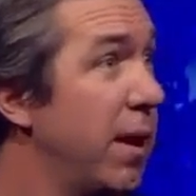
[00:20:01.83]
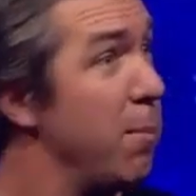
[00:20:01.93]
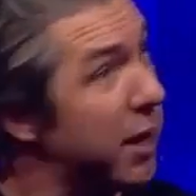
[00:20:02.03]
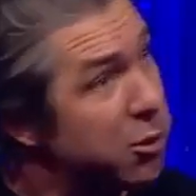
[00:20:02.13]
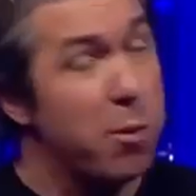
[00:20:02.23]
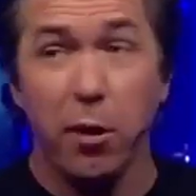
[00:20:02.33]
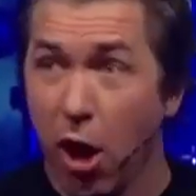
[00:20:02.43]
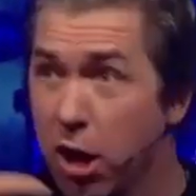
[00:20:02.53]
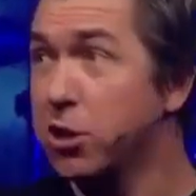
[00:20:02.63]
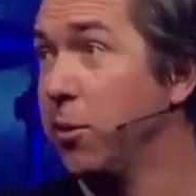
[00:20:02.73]
because we
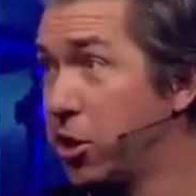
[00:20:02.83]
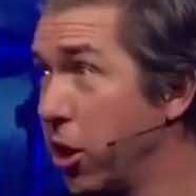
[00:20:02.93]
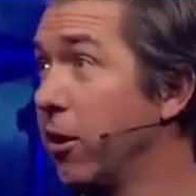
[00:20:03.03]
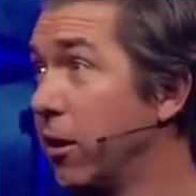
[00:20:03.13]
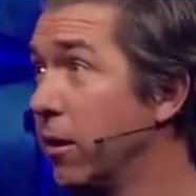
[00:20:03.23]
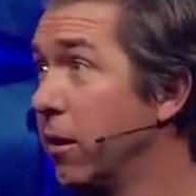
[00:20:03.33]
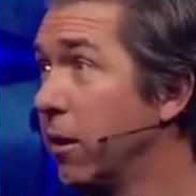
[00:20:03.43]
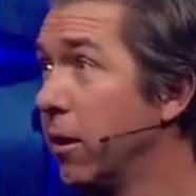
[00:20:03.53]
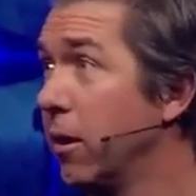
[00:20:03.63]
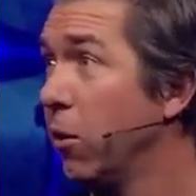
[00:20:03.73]
belong to each other.
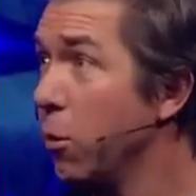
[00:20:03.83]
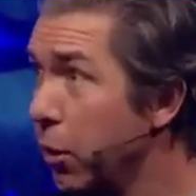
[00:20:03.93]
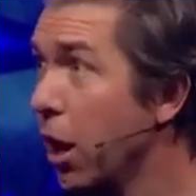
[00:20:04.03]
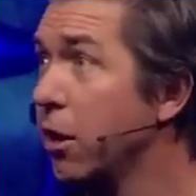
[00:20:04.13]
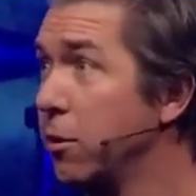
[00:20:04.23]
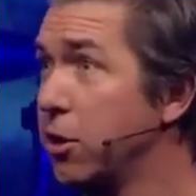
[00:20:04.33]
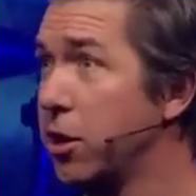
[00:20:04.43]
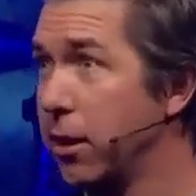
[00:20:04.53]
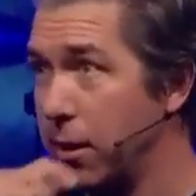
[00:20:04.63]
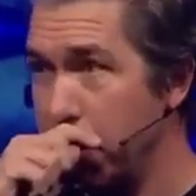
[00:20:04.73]
We belong to each
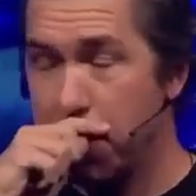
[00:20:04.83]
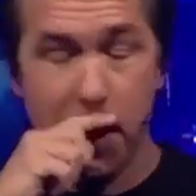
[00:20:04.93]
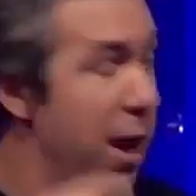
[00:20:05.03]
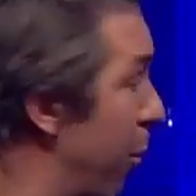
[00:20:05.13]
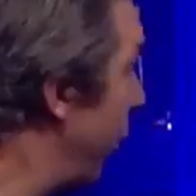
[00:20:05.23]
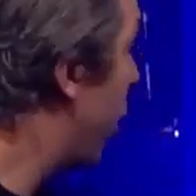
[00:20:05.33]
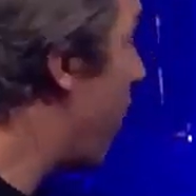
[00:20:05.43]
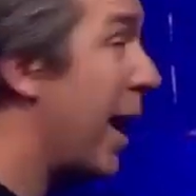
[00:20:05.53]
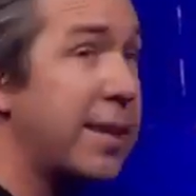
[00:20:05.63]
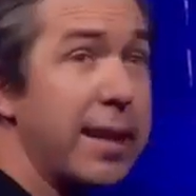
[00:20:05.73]
other. But we go
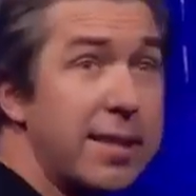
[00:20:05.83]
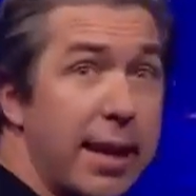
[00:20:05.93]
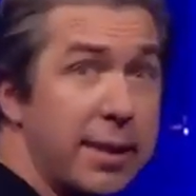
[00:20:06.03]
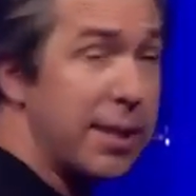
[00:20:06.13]
back to that Second